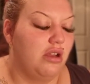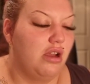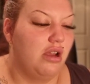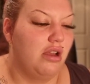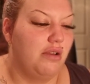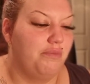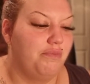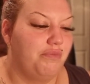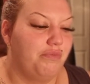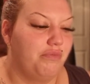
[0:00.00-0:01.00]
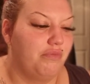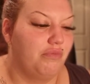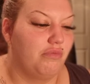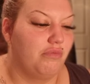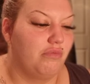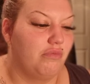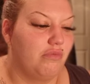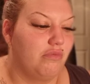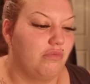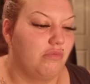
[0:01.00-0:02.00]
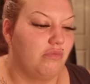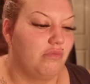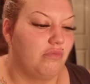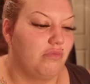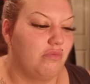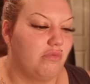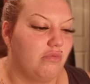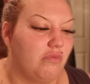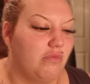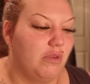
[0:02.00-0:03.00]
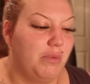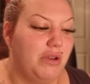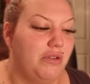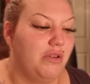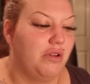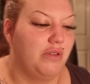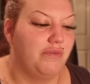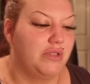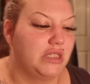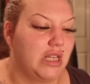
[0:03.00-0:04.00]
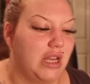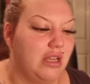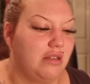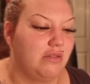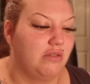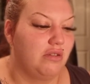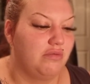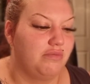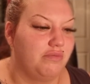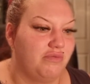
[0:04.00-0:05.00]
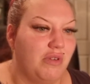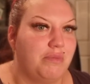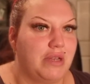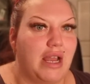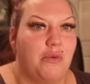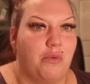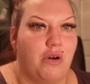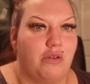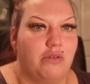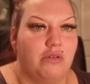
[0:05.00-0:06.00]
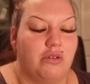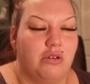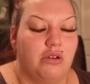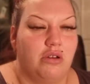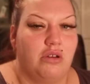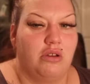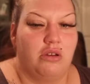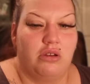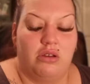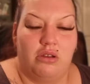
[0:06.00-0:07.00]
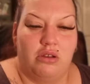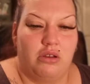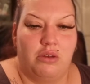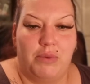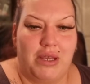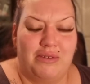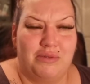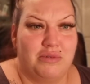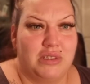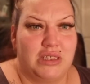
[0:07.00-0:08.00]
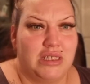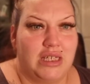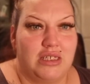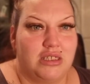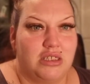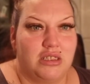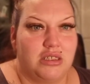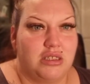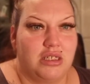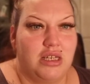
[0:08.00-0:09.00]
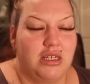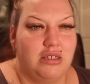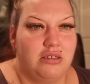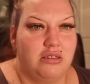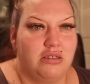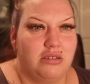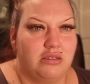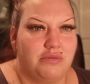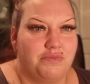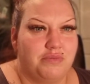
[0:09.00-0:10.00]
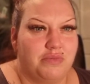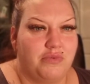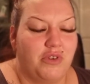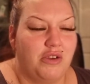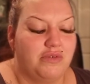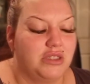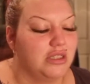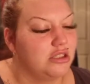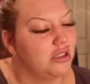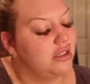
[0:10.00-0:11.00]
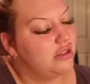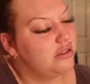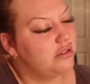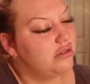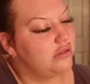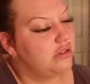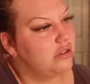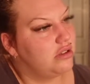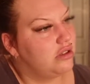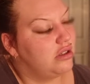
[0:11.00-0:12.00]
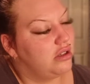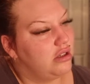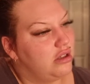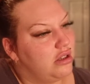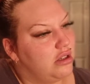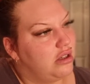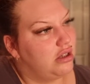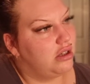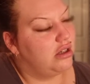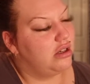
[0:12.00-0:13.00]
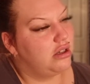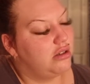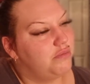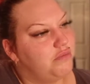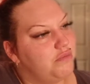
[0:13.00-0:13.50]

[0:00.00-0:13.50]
I've been doing it for, say, like, from day one. About 6 years. 5, 6 years. I